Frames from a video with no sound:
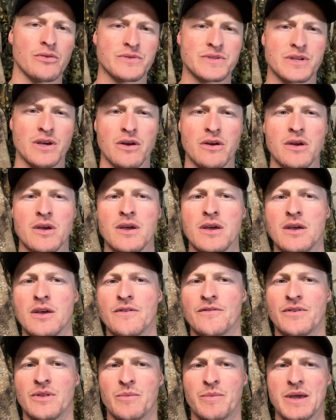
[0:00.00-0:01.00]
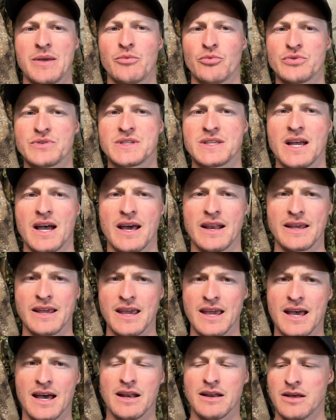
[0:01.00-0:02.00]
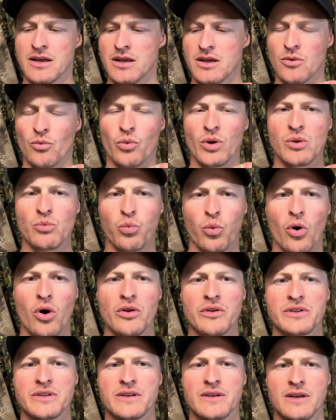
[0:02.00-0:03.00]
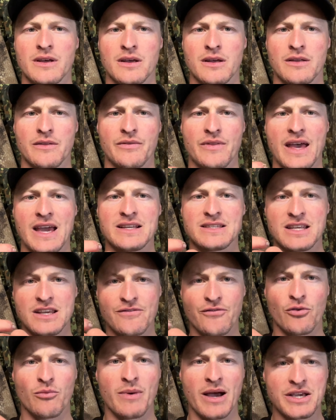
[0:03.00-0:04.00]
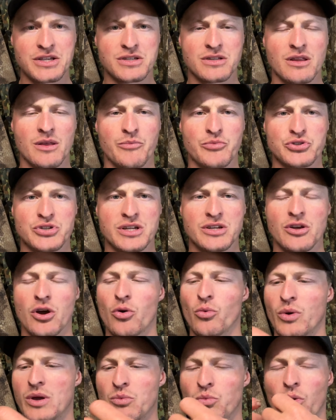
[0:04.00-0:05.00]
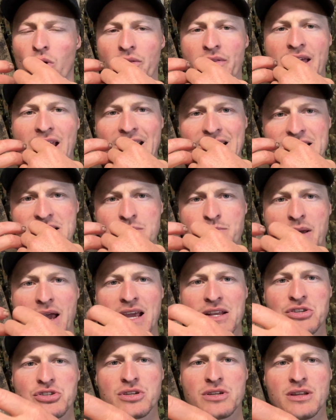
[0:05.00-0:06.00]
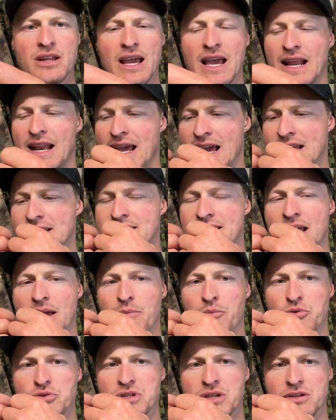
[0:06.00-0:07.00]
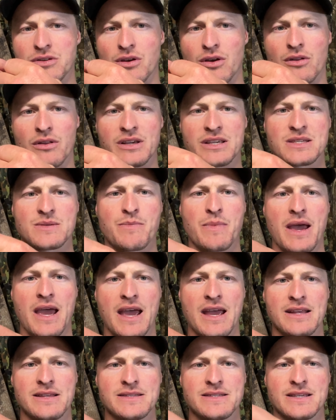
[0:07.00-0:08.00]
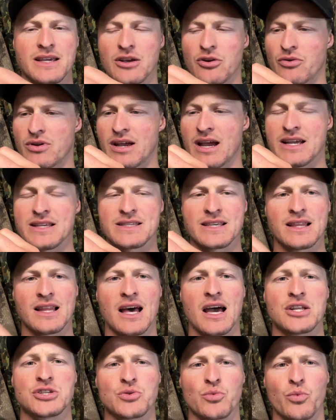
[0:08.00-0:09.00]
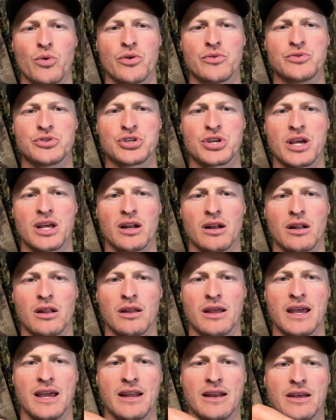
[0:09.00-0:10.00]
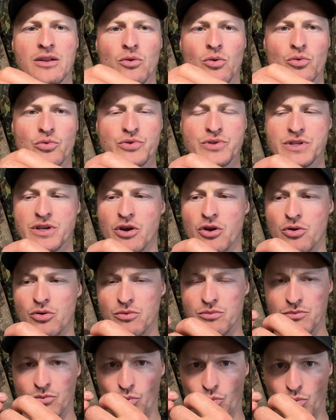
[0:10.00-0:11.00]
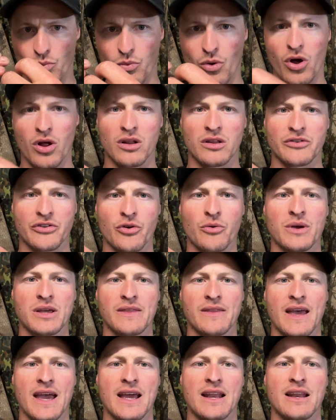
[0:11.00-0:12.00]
So for the people starting out, we want that deformation of the projectile, we want that expansion, and as that projectile expands, it creates a larger wound channel, and it also, while doing that,